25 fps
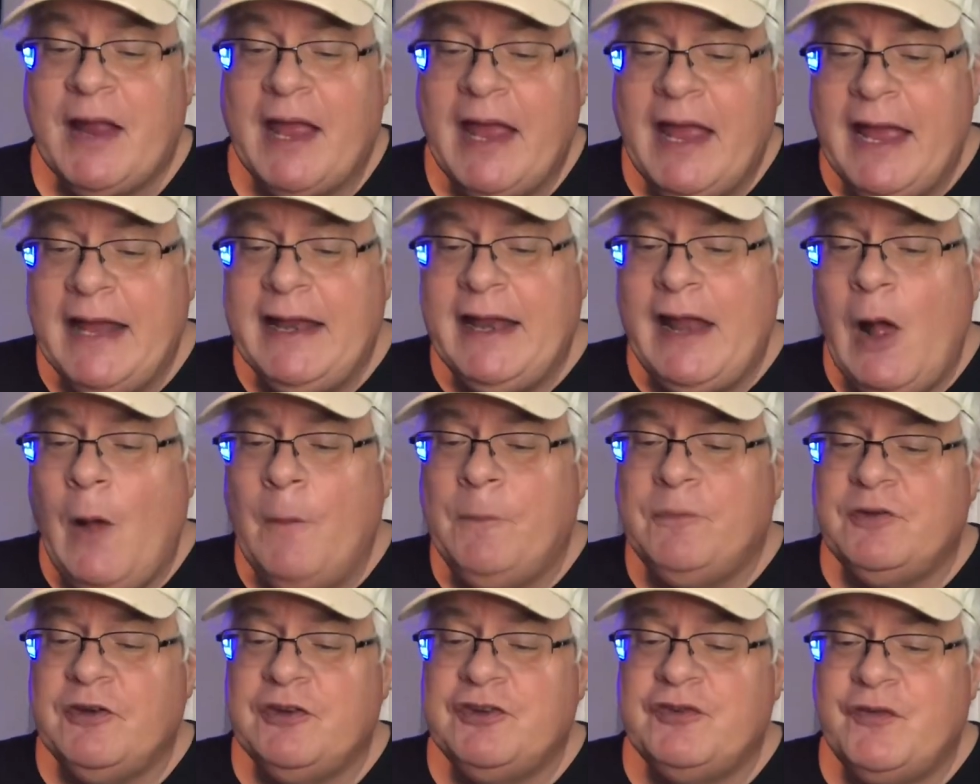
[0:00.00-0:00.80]
It
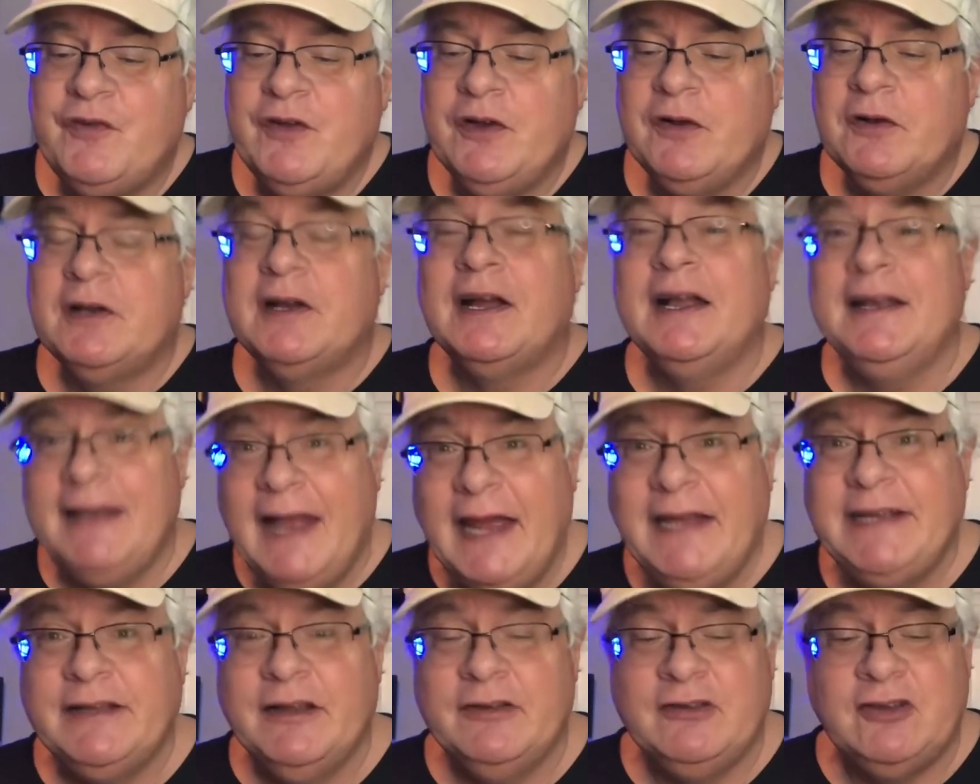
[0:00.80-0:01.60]
helps us feel
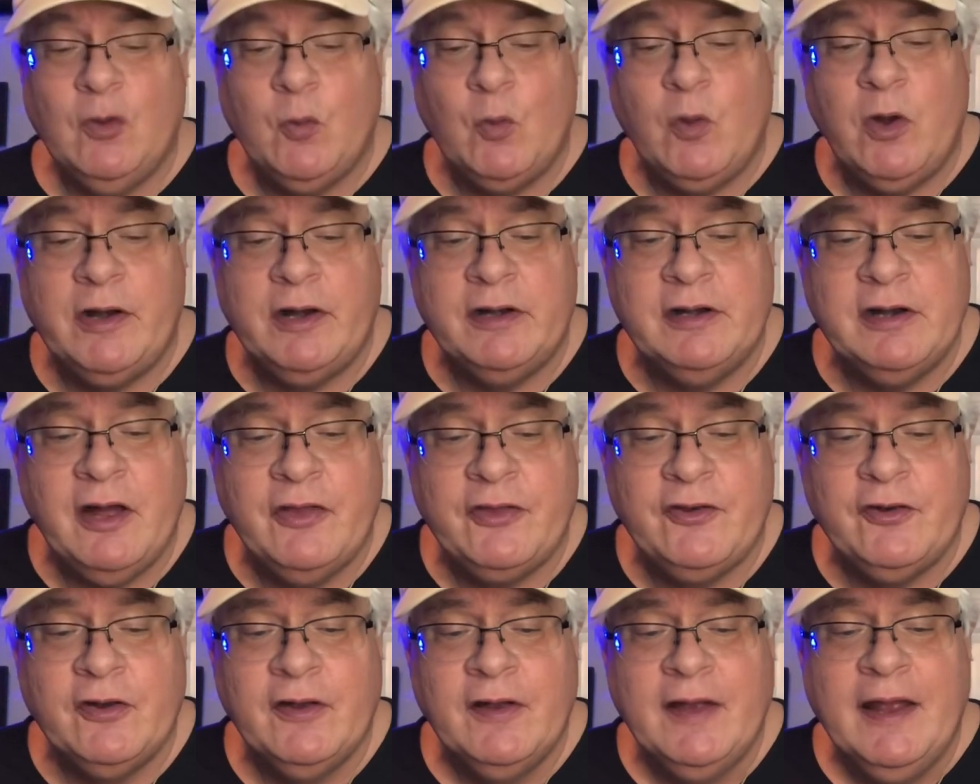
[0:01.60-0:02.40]
connected to one
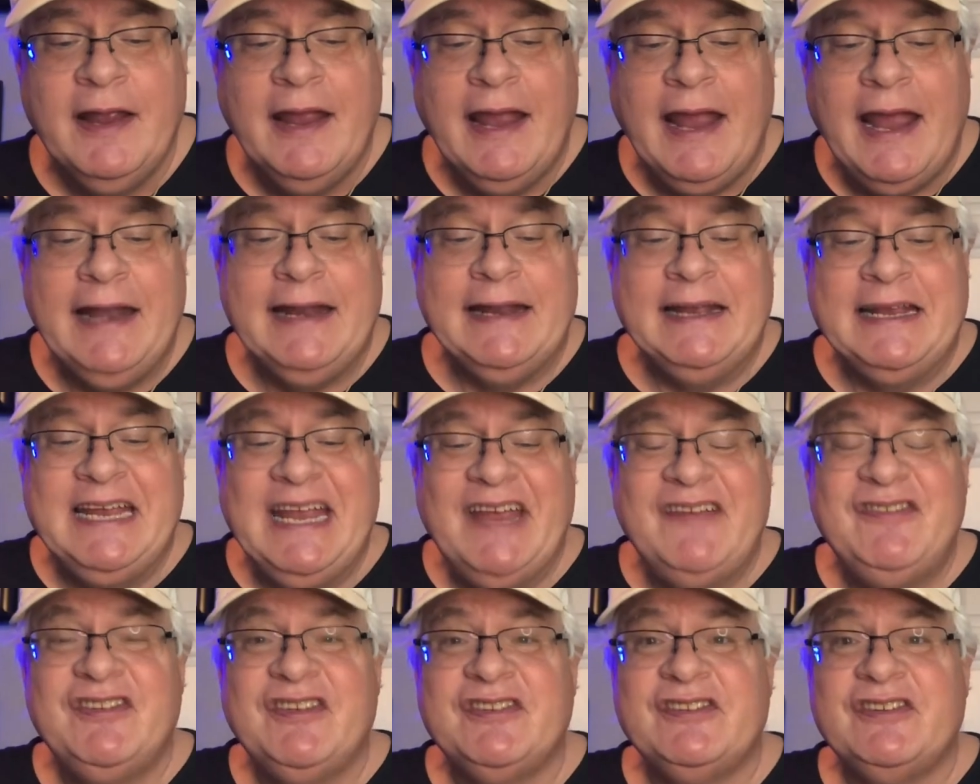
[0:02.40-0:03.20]
another, and it
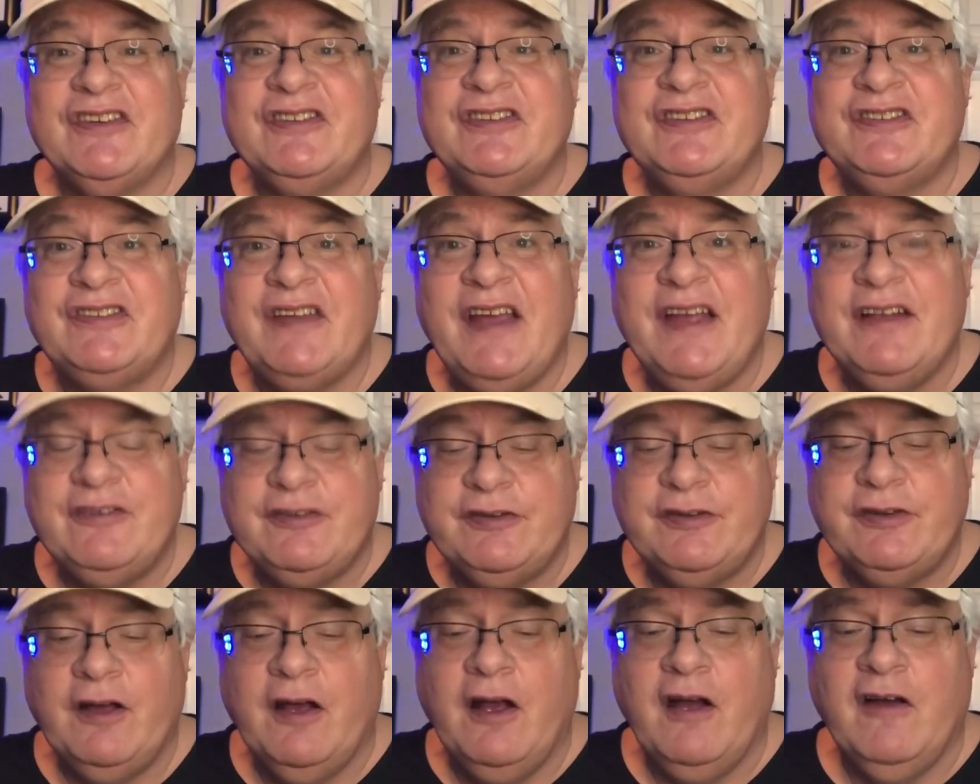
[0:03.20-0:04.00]
gives us a
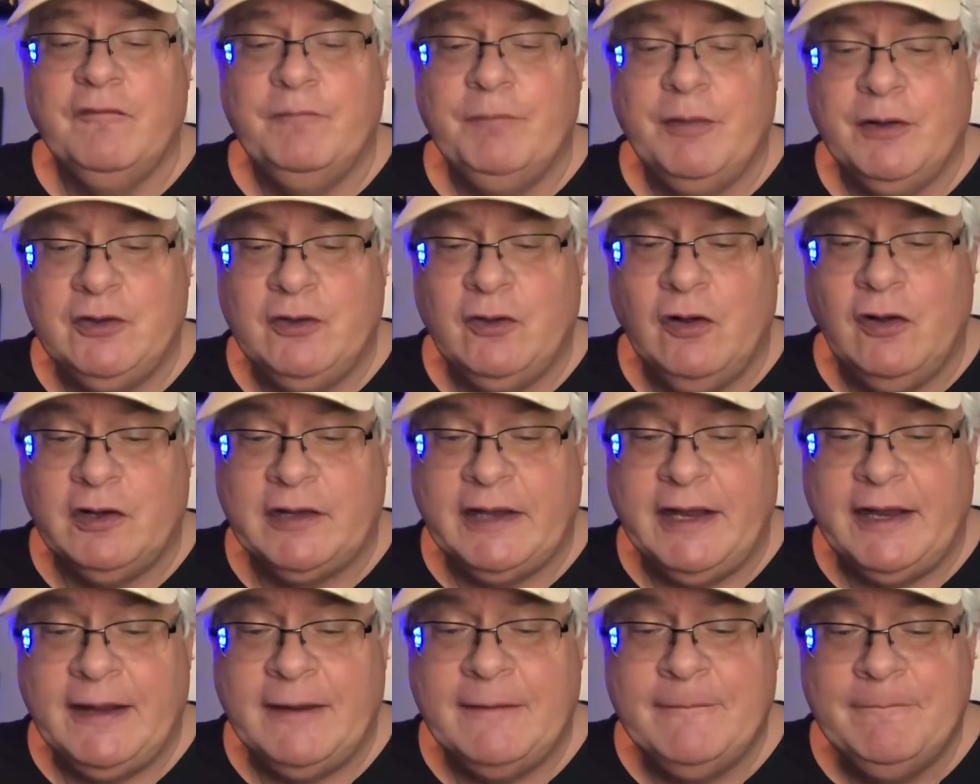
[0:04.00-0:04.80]
sense of
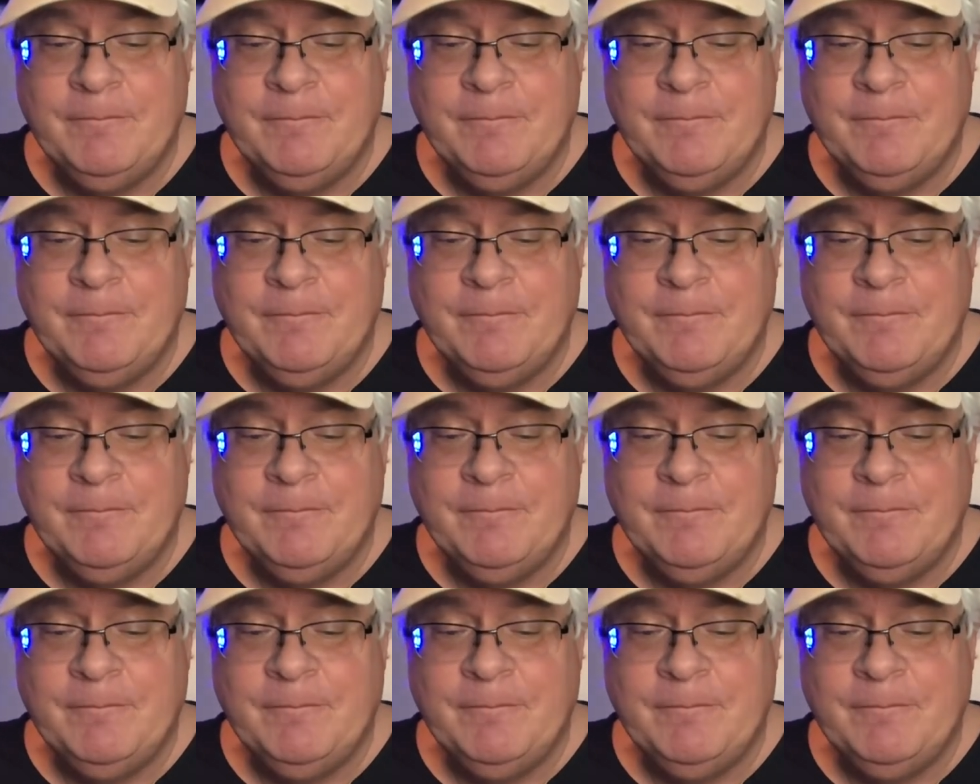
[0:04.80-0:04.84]
belonging.